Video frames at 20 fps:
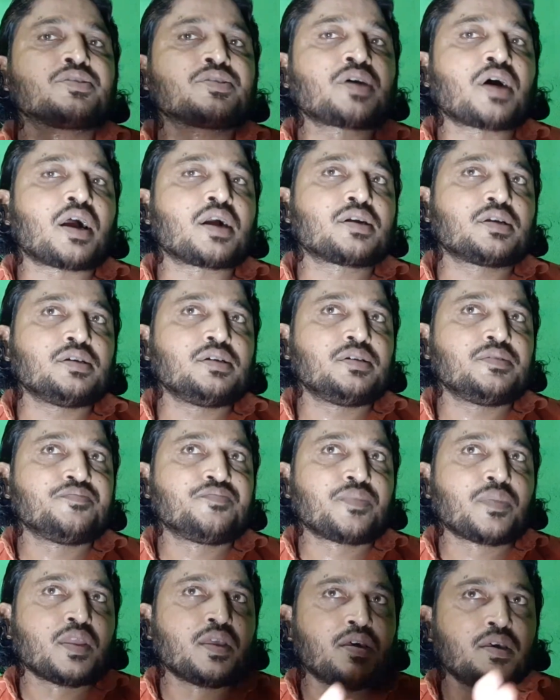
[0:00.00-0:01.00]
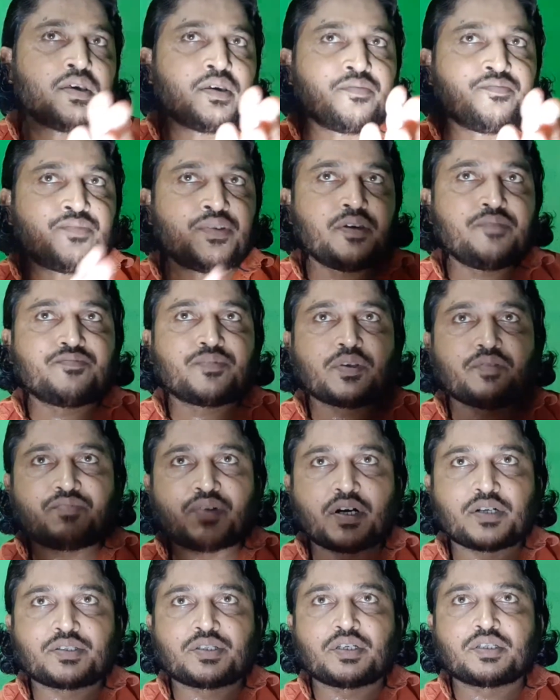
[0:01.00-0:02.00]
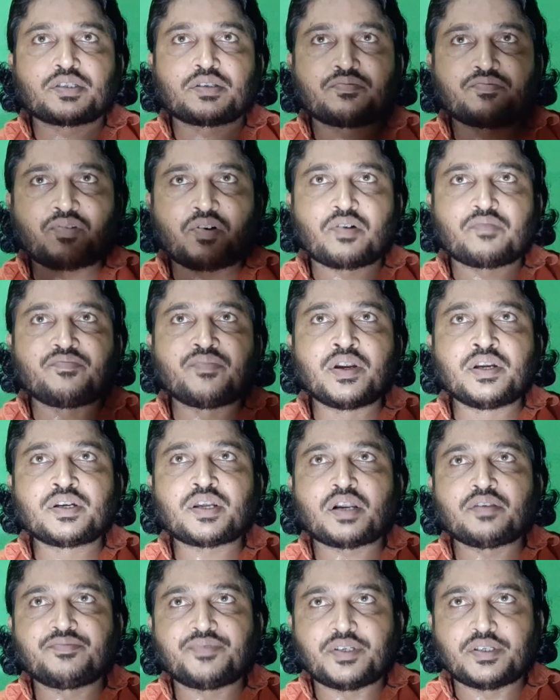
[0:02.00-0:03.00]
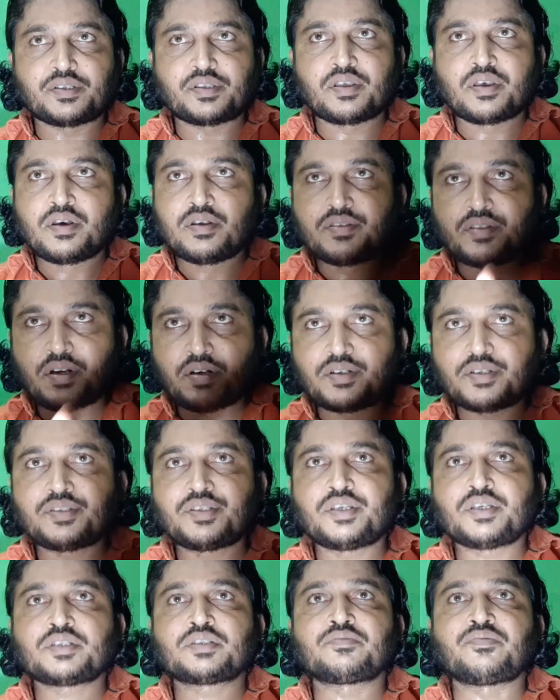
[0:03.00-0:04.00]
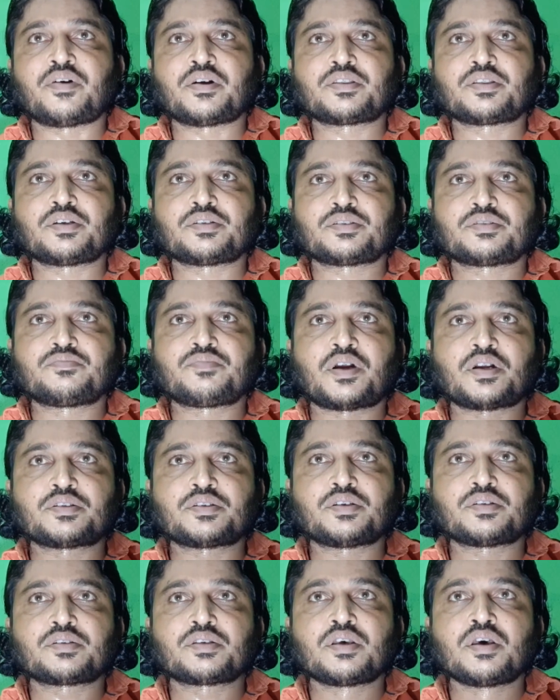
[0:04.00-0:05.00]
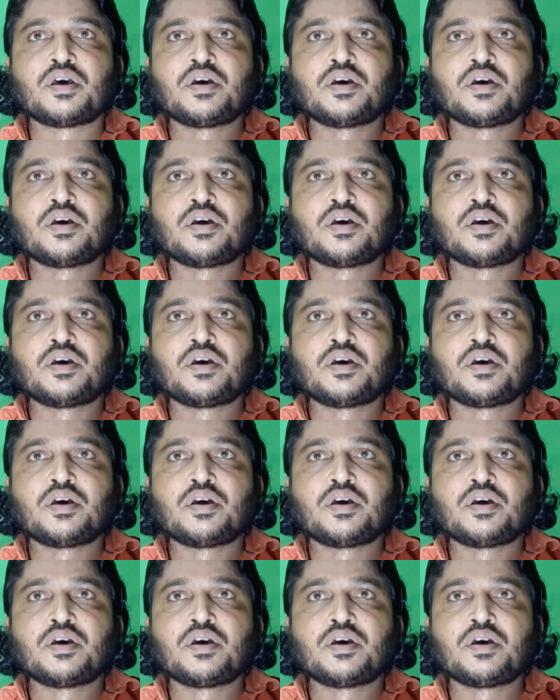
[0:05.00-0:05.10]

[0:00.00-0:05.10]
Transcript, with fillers: 35th verses for mental peace 36 verses, verses.